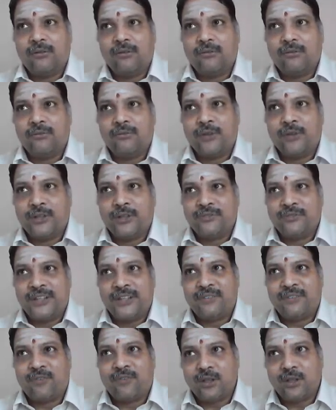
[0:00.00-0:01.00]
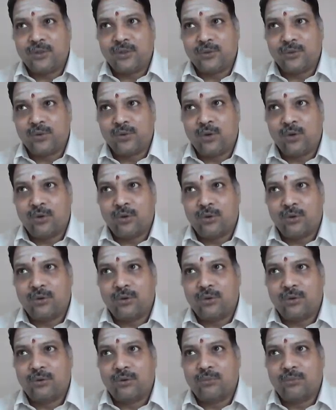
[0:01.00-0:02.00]
When we want to know
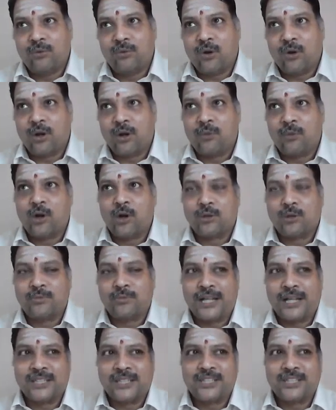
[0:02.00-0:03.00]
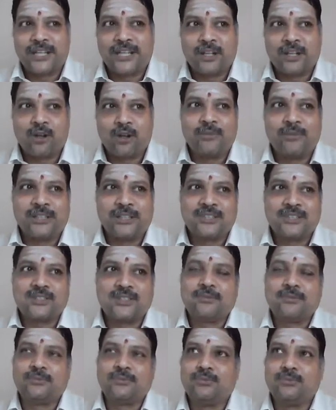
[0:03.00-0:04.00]
more about manager economics,
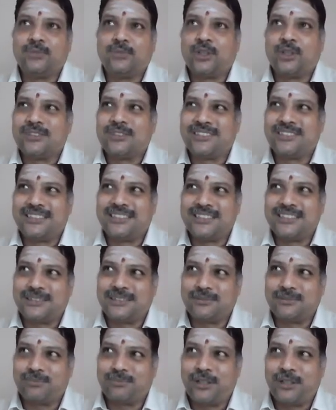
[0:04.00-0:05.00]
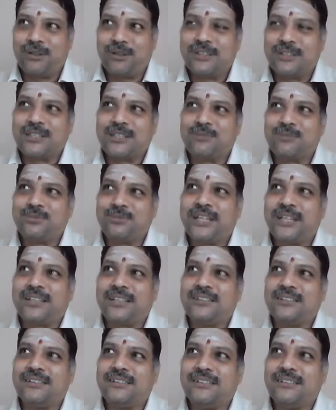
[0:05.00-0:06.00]
because this particular
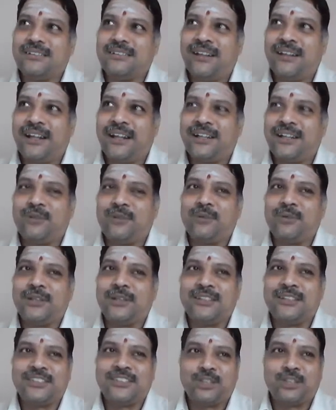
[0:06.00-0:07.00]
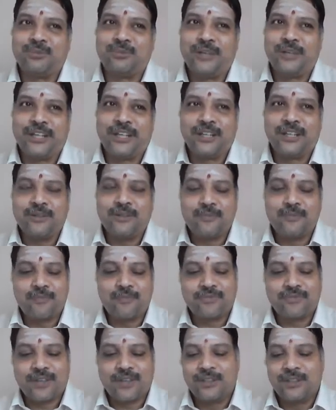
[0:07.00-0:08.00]
subject related with the decision making,
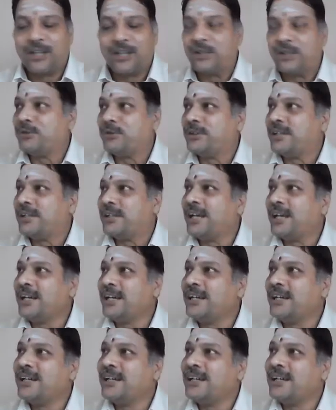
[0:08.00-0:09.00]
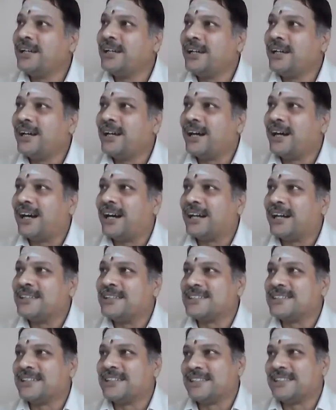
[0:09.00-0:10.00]
that too in a
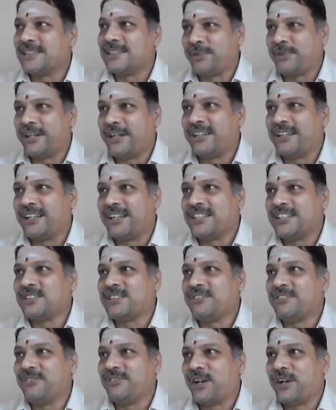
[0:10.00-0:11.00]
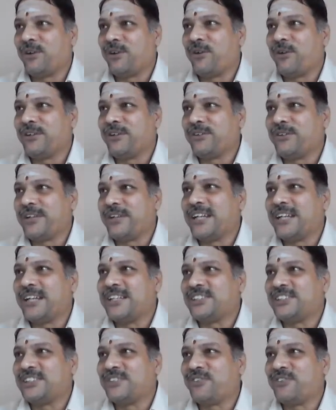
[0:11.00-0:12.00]
uncertain period, that is, we are going to take a
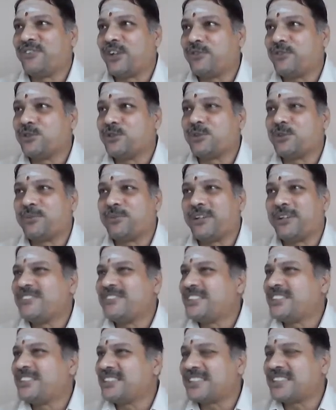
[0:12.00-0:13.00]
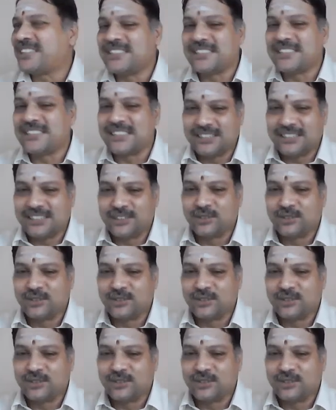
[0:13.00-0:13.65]
decision for a future period which is uncertain.